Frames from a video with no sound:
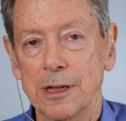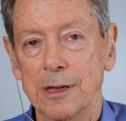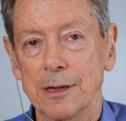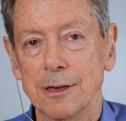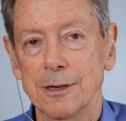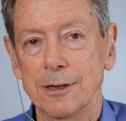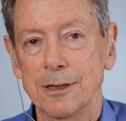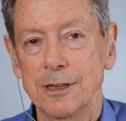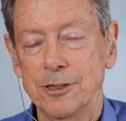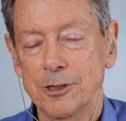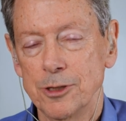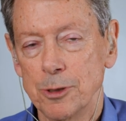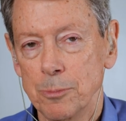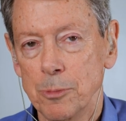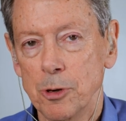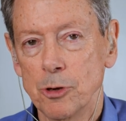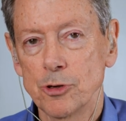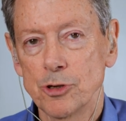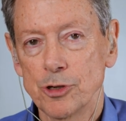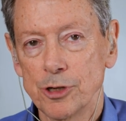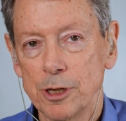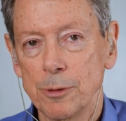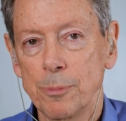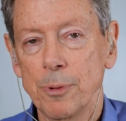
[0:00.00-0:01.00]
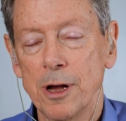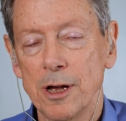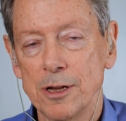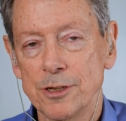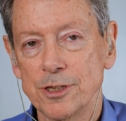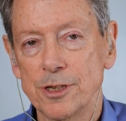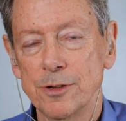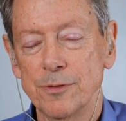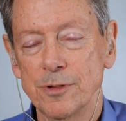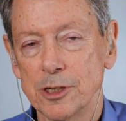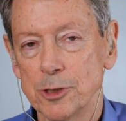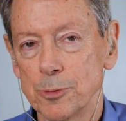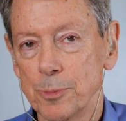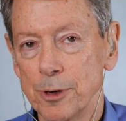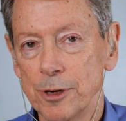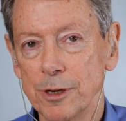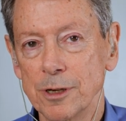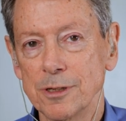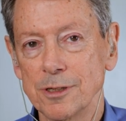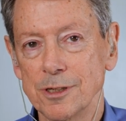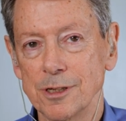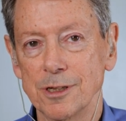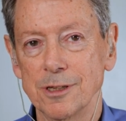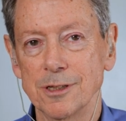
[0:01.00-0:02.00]
in these emotionally positive
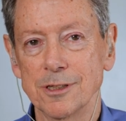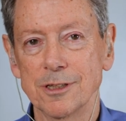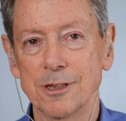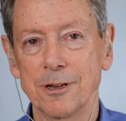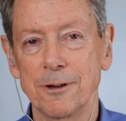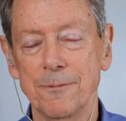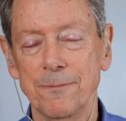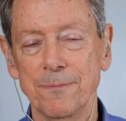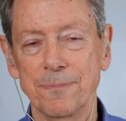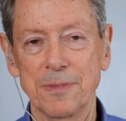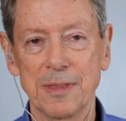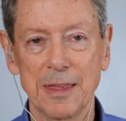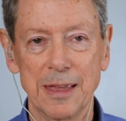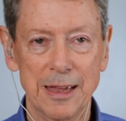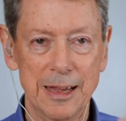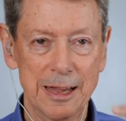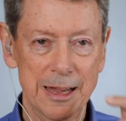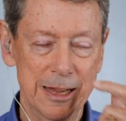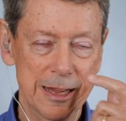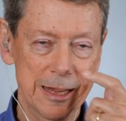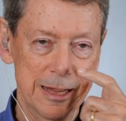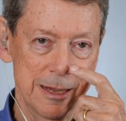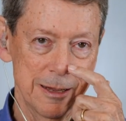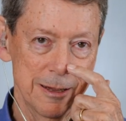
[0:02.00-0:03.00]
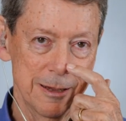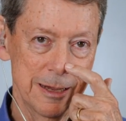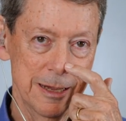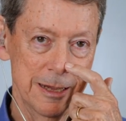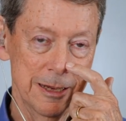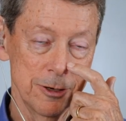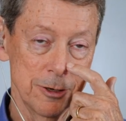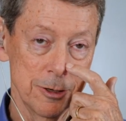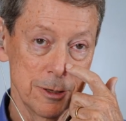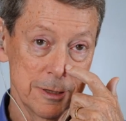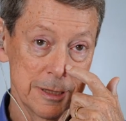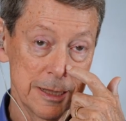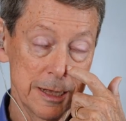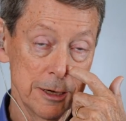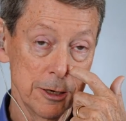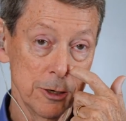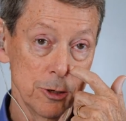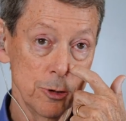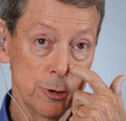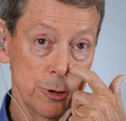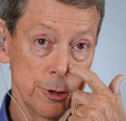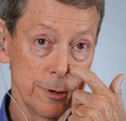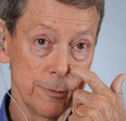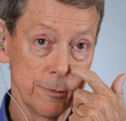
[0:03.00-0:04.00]
experiences in, that
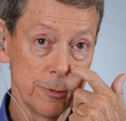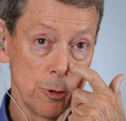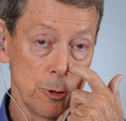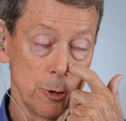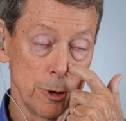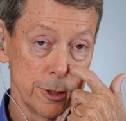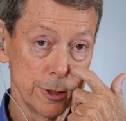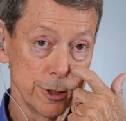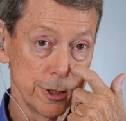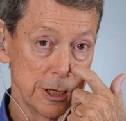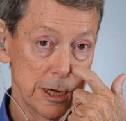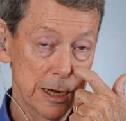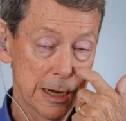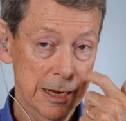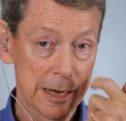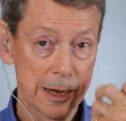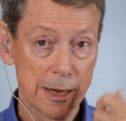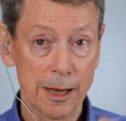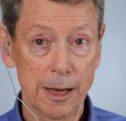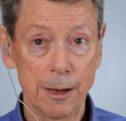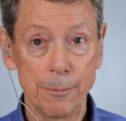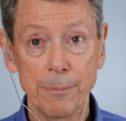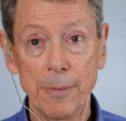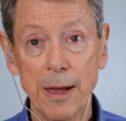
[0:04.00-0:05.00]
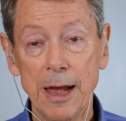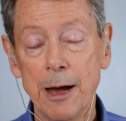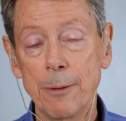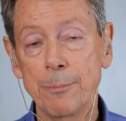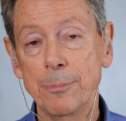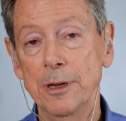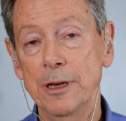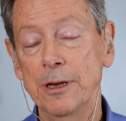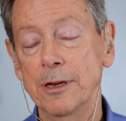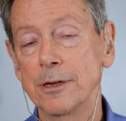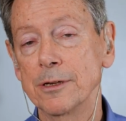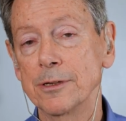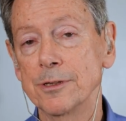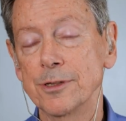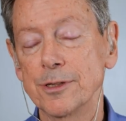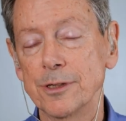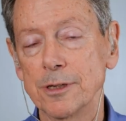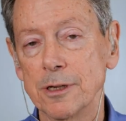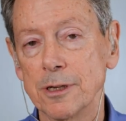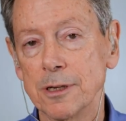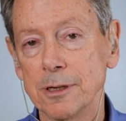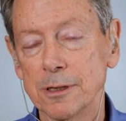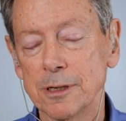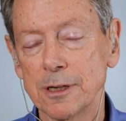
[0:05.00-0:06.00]
include, of course, um, happiness,
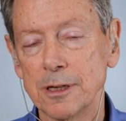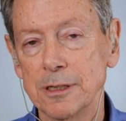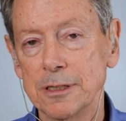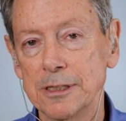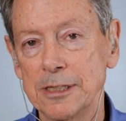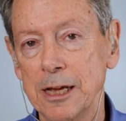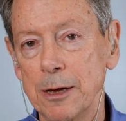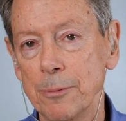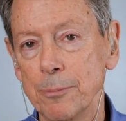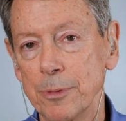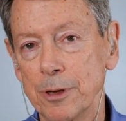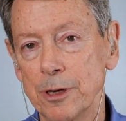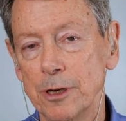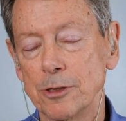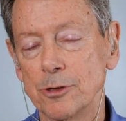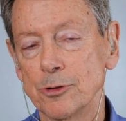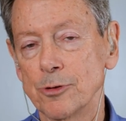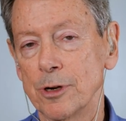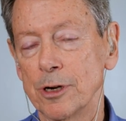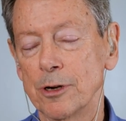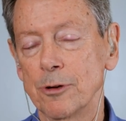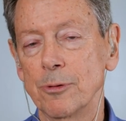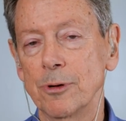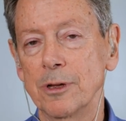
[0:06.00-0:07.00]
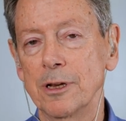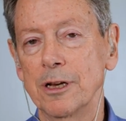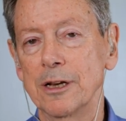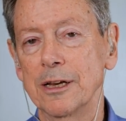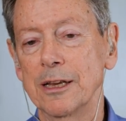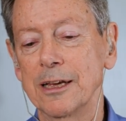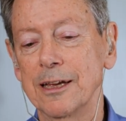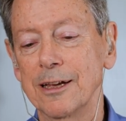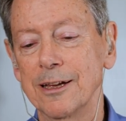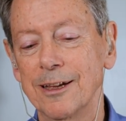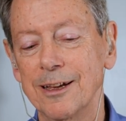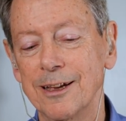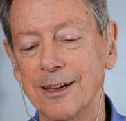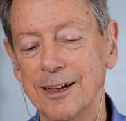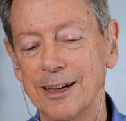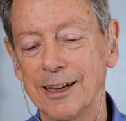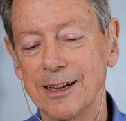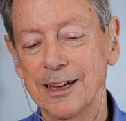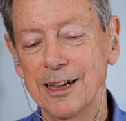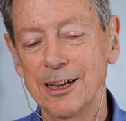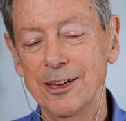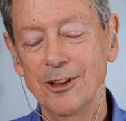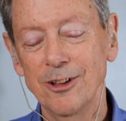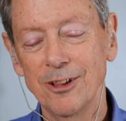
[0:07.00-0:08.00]
uh, contentment, and tranquility.
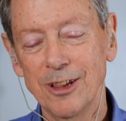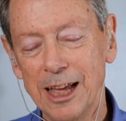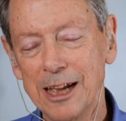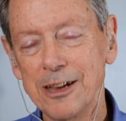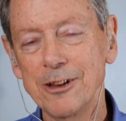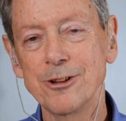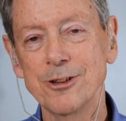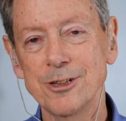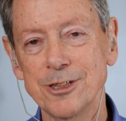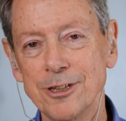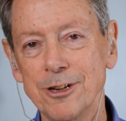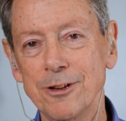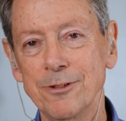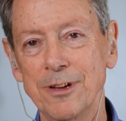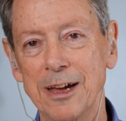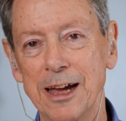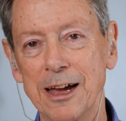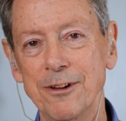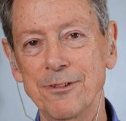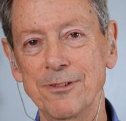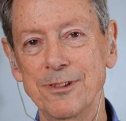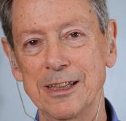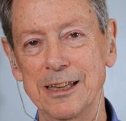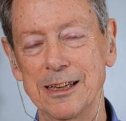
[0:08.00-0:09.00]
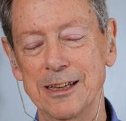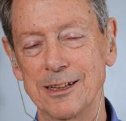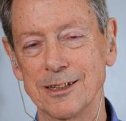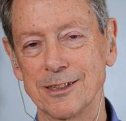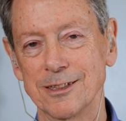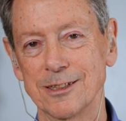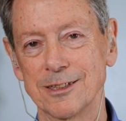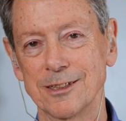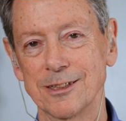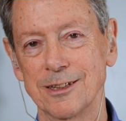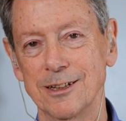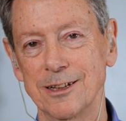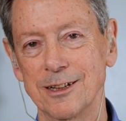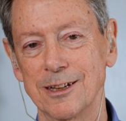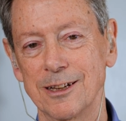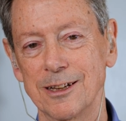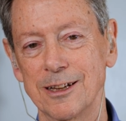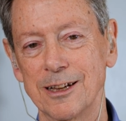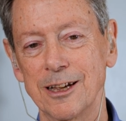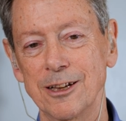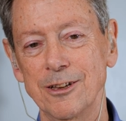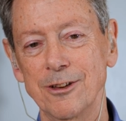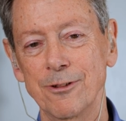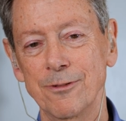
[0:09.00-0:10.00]
Can you let yourself have these?
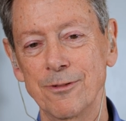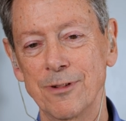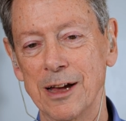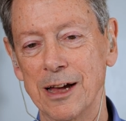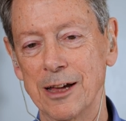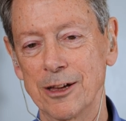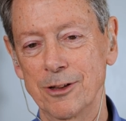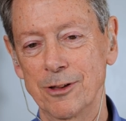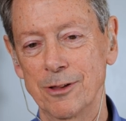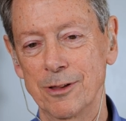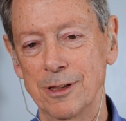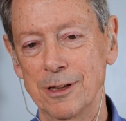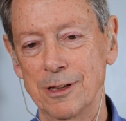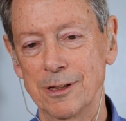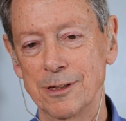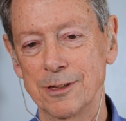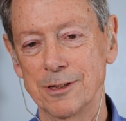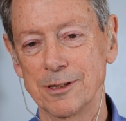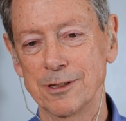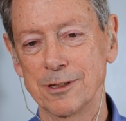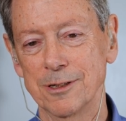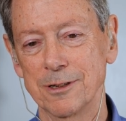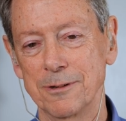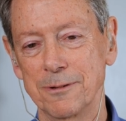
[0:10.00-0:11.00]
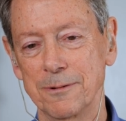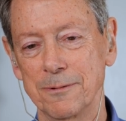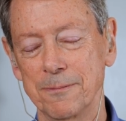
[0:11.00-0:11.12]
Can you value these?